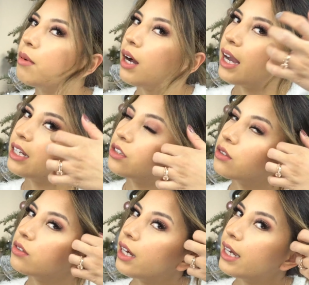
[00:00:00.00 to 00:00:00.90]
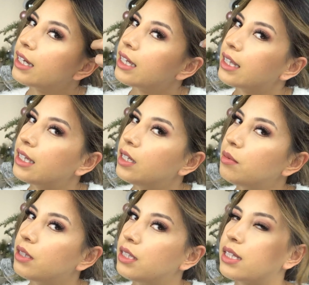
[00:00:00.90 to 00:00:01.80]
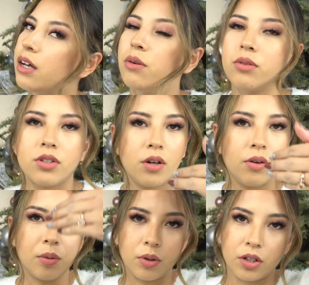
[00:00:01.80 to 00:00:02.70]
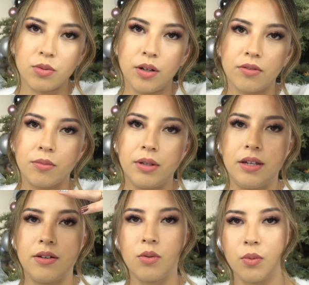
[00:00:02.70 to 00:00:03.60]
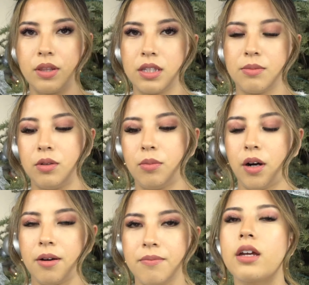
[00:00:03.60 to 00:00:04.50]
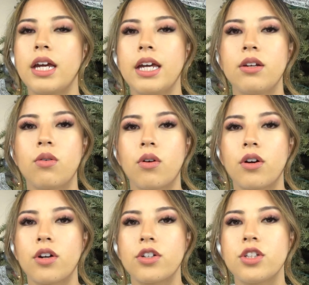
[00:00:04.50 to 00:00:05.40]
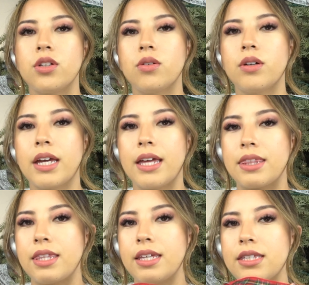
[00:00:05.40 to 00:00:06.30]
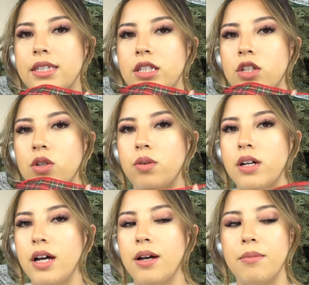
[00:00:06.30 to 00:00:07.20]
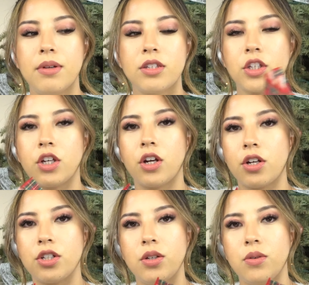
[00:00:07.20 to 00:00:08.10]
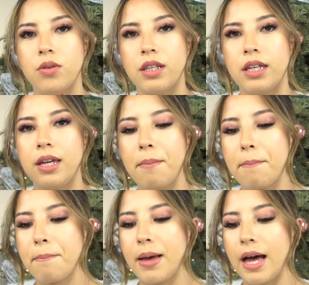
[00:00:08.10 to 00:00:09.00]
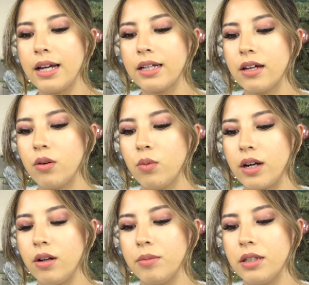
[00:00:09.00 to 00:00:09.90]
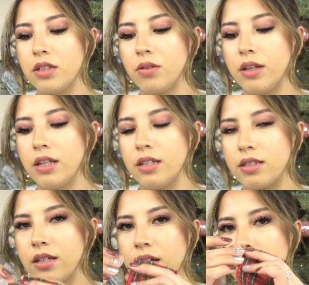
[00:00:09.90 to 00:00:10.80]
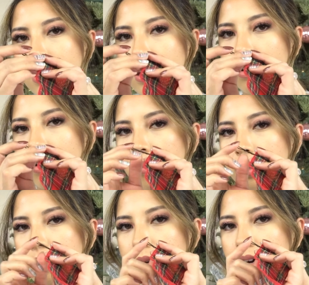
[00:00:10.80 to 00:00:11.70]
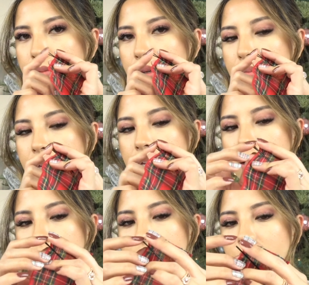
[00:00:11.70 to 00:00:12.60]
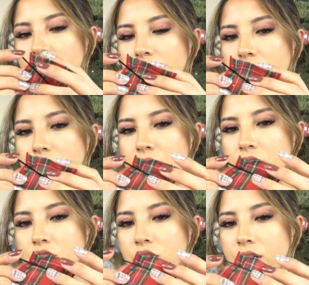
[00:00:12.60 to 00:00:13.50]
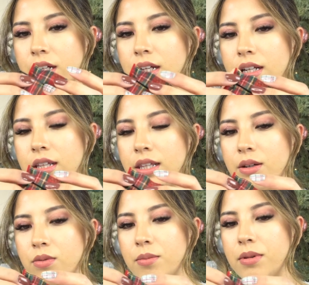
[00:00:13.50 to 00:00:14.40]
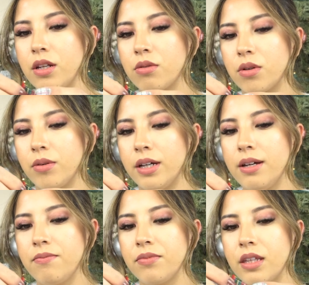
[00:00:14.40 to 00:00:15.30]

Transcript: But I do like keeping these out, so it works well for me with this middle part. In order to get this to secure to the back, what I'll be doing is grabbing a bobby pin and just inserting the ribbon through it,